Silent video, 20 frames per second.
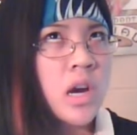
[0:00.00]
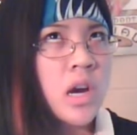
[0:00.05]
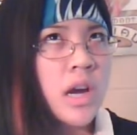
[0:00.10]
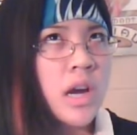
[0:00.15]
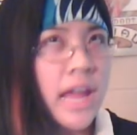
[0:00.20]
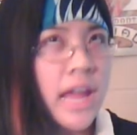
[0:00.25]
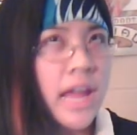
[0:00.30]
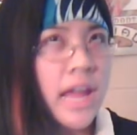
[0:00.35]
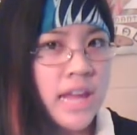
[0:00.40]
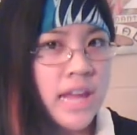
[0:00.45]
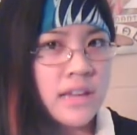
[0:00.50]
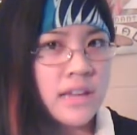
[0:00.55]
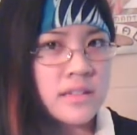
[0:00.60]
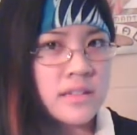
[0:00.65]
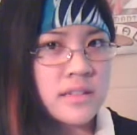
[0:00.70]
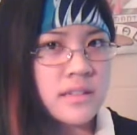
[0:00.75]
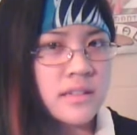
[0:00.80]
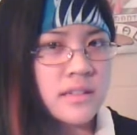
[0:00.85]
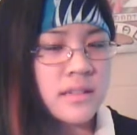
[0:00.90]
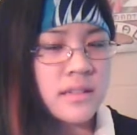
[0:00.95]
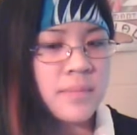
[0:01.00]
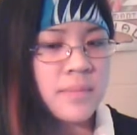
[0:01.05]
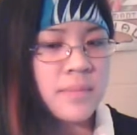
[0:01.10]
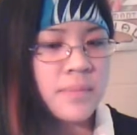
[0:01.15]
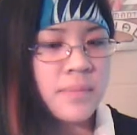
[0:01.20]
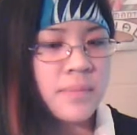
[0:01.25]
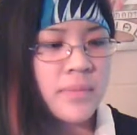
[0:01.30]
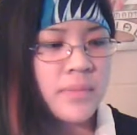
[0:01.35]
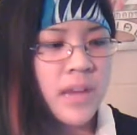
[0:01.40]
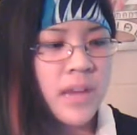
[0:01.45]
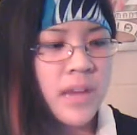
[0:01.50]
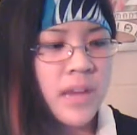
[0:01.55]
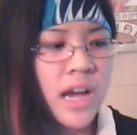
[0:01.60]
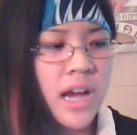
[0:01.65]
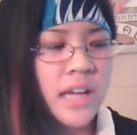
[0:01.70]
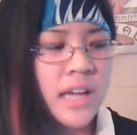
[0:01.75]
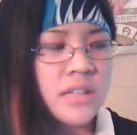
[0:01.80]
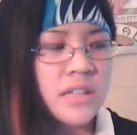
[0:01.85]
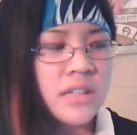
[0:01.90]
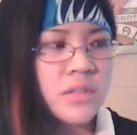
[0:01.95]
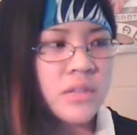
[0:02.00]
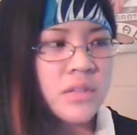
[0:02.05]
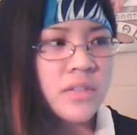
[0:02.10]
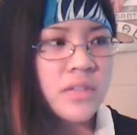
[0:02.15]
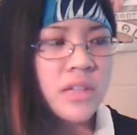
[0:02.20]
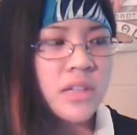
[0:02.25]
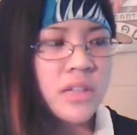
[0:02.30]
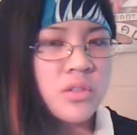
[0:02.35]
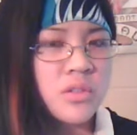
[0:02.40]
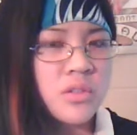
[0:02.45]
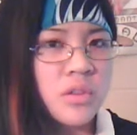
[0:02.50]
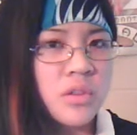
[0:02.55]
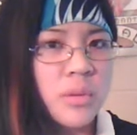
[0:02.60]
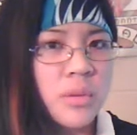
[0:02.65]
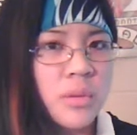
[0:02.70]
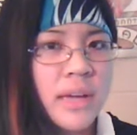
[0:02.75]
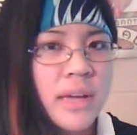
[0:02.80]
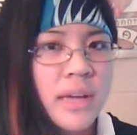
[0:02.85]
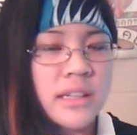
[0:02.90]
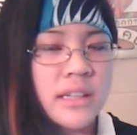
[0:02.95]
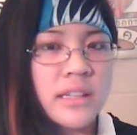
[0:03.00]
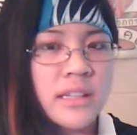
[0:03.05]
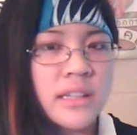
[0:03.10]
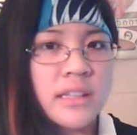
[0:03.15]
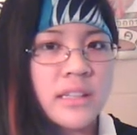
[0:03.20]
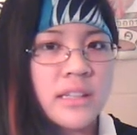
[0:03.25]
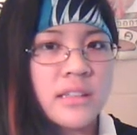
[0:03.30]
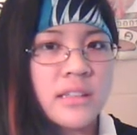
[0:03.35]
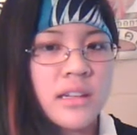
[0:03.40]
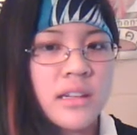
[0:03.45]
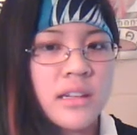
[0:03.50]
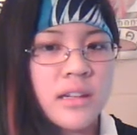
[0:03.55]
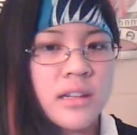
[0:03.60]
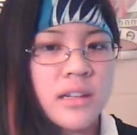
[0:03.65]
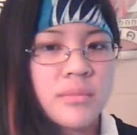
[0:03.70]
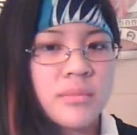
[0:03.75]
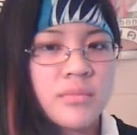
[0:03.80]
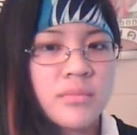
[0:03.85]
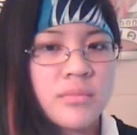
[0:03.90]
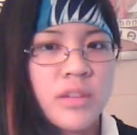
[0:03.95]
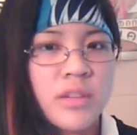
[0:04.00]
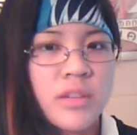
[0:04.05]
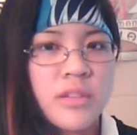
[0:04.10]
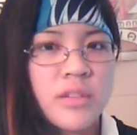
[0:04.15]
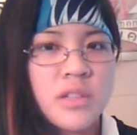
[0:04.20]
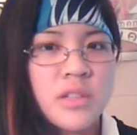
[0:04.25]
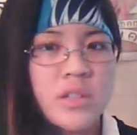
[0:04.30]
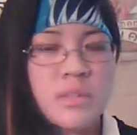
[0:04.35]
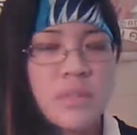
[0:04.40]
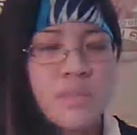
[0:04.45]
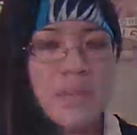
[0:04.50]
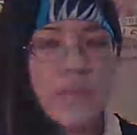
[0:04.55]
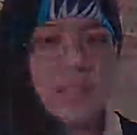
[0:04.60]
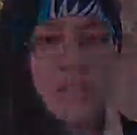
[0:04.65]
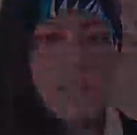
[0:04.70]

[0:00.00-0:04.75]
Haynes. I don't think Newcomb had any renovations being